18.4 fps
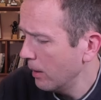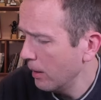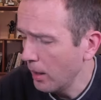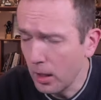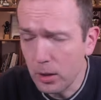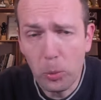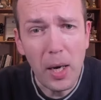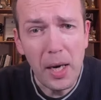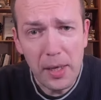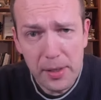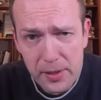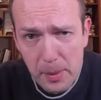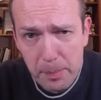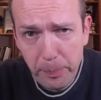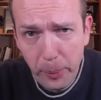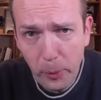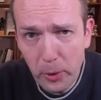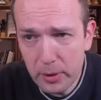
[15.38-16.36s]
And why it's
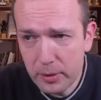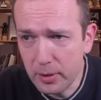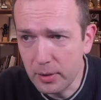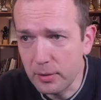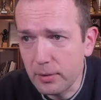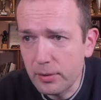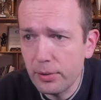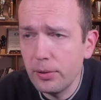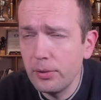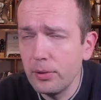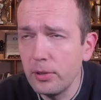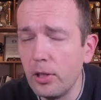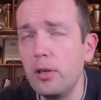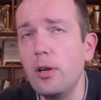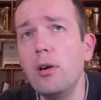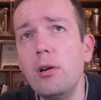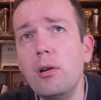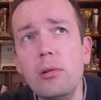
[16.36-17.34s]
important?
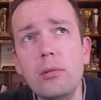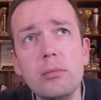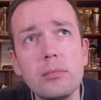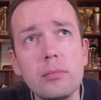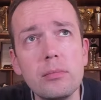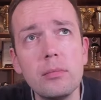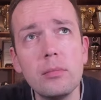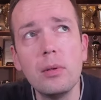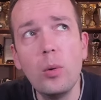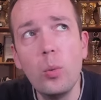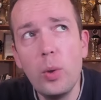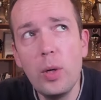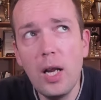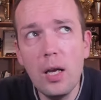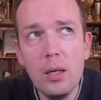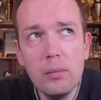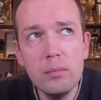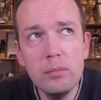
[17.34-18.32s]
You know, when
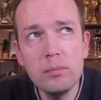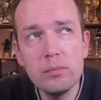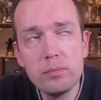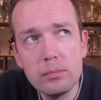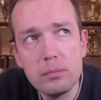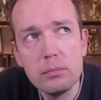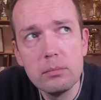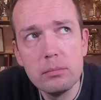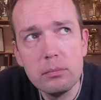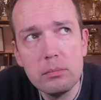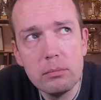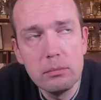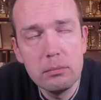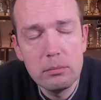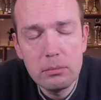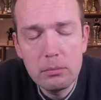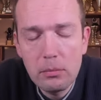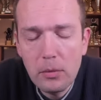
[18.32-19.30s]
I'm
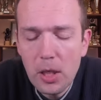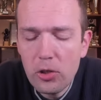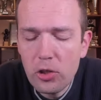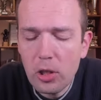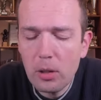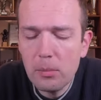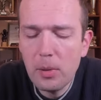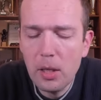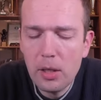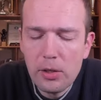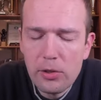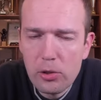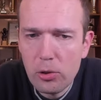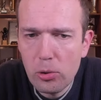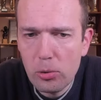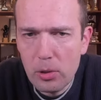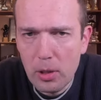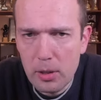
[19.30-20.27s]
teaching my
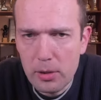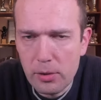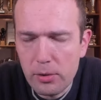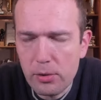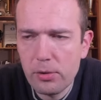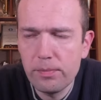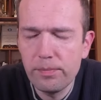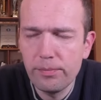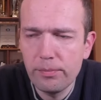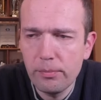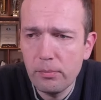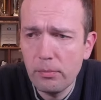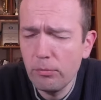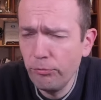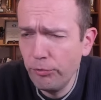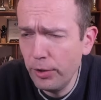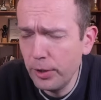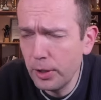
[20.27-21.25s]
students,
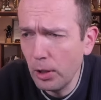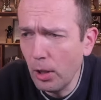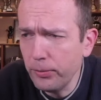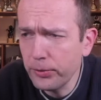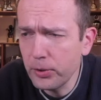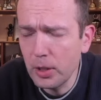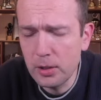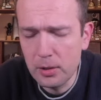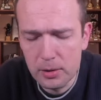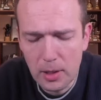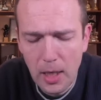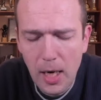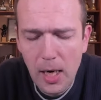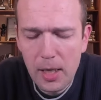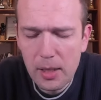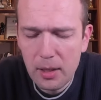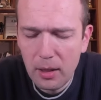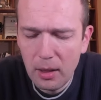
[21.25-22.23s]
very often
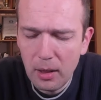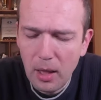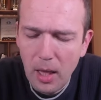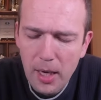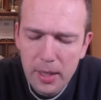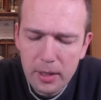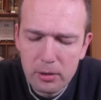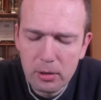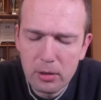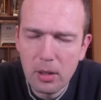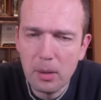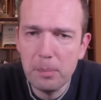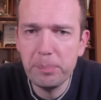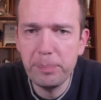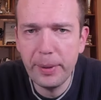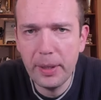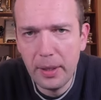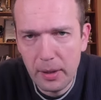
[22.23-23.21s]
I like to
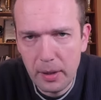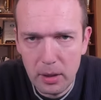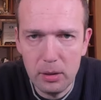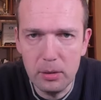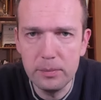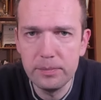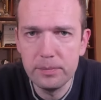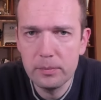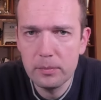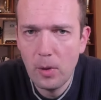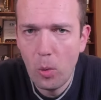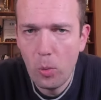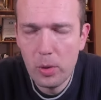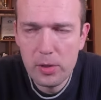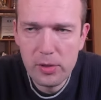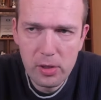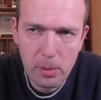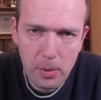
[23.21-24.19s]
compare
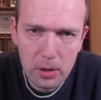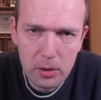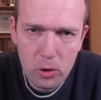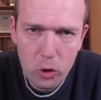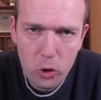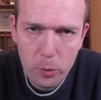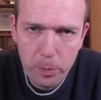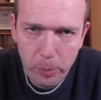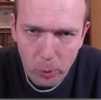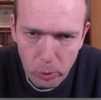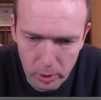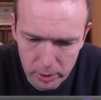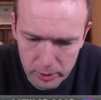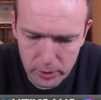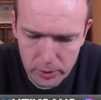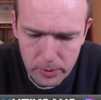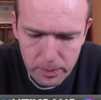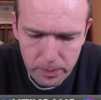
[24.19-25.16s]
with some other
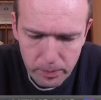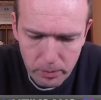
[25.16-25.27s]
sports.